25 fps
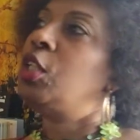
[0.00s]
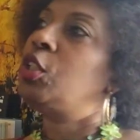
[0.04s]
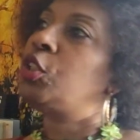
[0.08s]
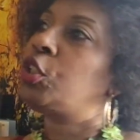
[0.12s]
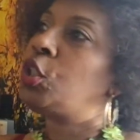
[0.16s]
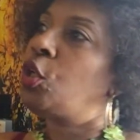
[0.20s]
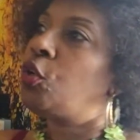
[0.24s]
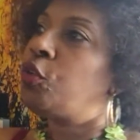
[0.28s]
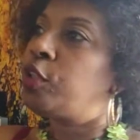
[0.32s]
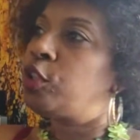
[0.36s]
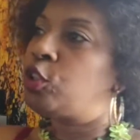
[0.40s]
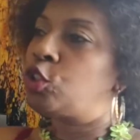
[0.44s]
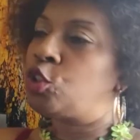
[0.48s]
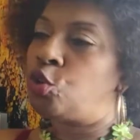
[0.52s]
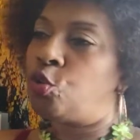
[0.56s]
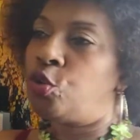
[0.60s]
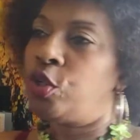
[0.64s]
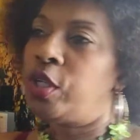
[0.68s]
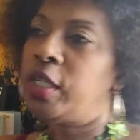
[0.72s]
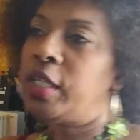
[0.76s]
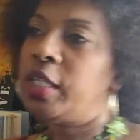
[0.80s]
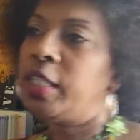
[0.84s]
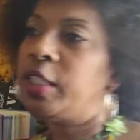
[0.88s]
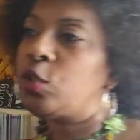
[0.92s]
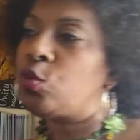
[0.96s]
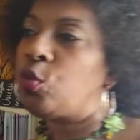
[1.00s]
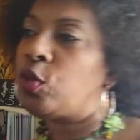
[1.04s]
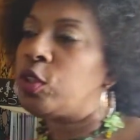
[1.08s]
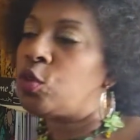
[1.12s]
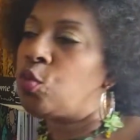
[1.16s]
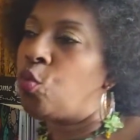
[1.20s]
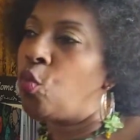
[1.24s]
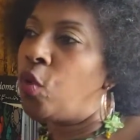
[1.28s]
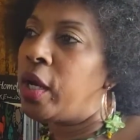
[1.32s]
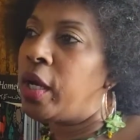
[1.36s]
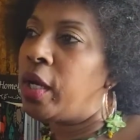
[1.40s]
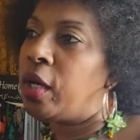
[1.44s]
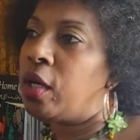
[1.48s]
So the treaties
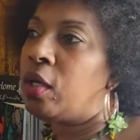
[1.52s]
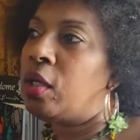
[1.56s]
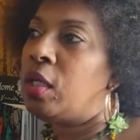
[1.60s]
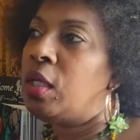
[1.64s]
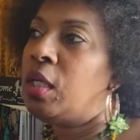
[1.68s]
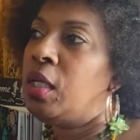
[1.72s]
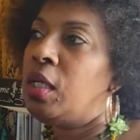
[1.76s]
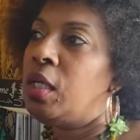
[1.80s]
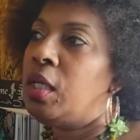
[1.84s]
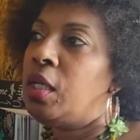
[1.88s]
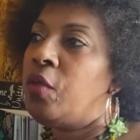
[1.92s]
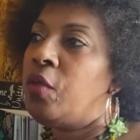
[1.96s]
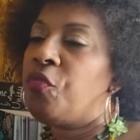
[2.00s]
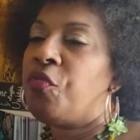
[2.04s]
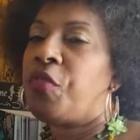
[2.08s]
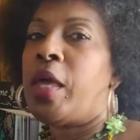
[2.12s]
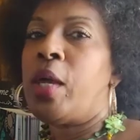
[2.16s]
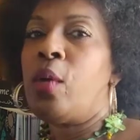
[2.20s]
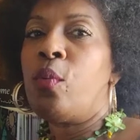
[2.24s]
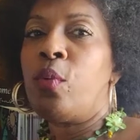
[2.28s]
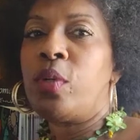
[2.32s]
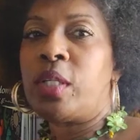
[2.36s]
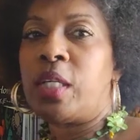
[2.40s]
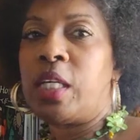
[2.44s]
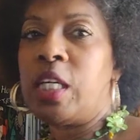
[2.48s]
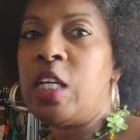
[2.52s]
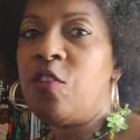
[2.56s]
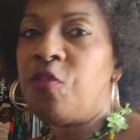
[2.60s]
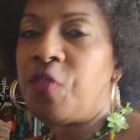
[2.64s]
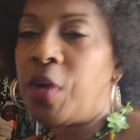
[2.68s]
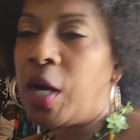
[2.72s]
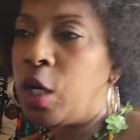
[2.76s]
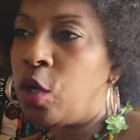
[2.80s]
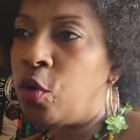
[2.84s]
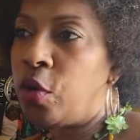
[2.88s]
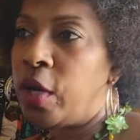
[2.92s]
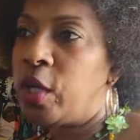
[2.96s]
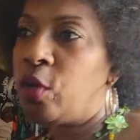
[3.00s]
was where they would give
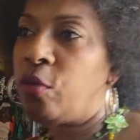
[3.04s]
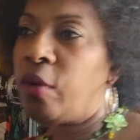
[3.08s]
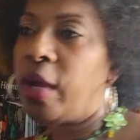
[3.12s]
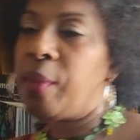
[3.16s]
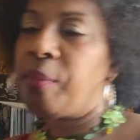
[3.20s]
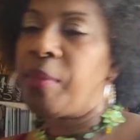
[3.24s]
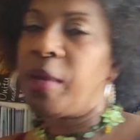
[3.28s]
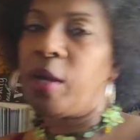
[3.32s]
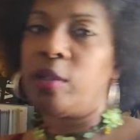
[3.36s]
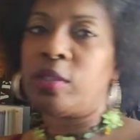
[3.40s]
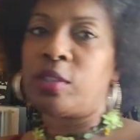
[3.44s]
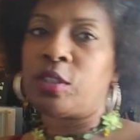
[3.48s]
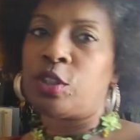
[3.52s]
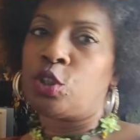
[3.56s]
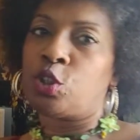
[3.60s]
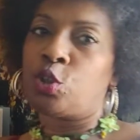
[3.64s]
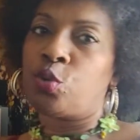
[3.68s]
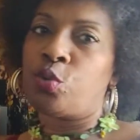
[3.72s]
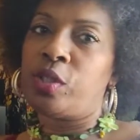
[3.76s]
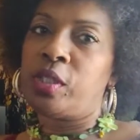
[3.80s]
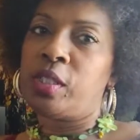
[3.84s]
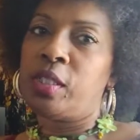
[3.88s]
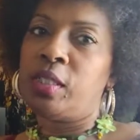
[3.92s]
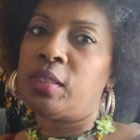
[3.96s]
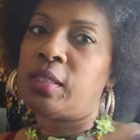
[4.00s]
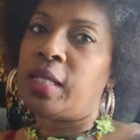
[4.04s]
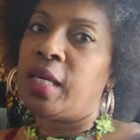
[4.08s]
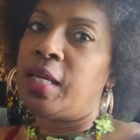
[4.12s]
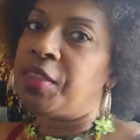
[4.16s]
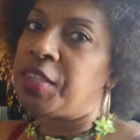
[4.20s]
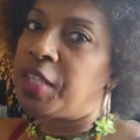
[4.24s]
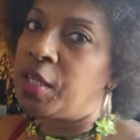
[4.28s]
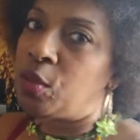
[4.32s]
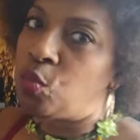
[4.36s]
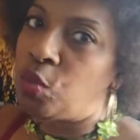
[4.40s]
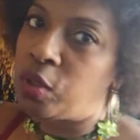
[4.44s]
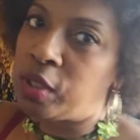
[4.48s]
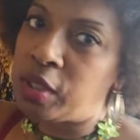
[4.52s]
our great grandparents the treaties, and
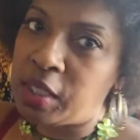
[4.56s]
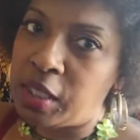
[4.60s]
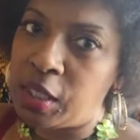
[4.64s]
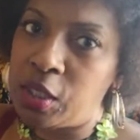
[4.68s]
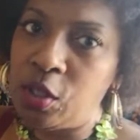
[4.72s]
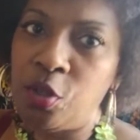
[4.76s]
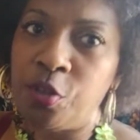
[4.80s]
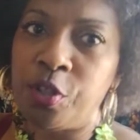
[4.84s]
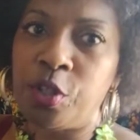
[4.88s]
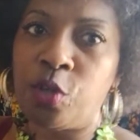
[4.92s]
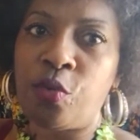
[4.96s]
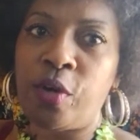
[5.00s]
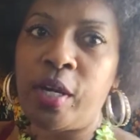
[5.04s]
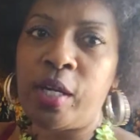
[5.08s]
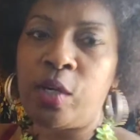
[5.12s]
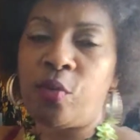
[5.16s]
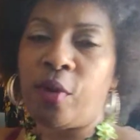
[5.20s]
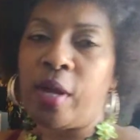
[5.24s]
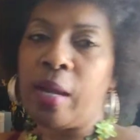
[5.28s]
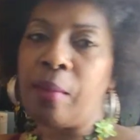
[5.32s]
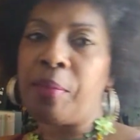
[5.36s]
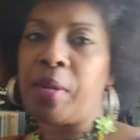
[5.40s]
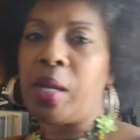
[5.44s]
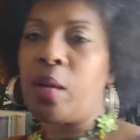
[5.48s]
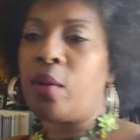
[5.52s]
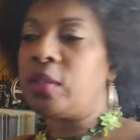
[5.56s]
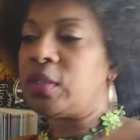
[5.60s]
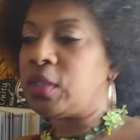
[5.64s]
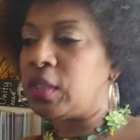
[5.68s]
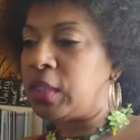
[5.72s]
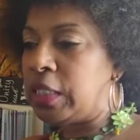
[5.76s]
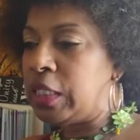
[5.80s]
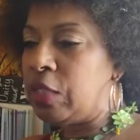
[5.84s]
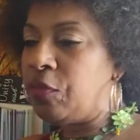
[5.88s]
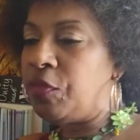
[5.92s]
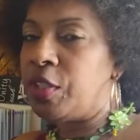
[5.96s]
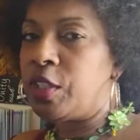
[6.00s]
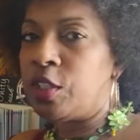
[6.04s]
then would kill the great grandparents,
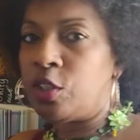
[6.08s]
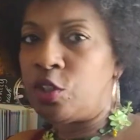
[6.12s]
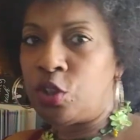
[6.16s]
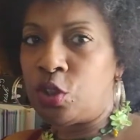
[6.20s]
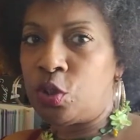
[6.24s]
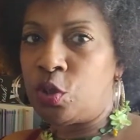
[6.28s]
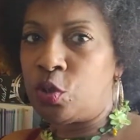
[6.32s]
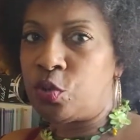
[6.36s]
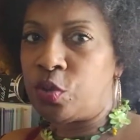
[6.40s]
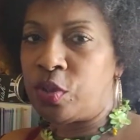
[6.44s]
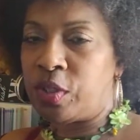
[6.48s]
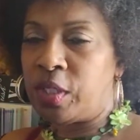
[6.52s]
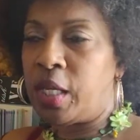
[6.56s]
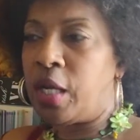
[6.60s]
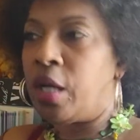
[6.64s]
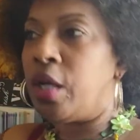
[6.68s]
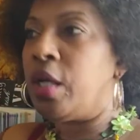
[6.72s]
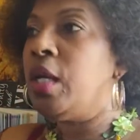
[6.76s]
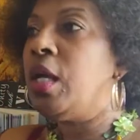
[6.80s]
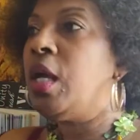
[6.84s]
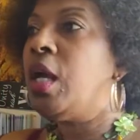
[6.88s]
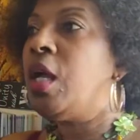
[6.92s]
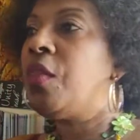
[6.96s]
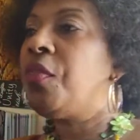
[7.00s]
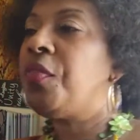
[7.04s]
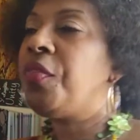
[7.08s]
leaving the children there.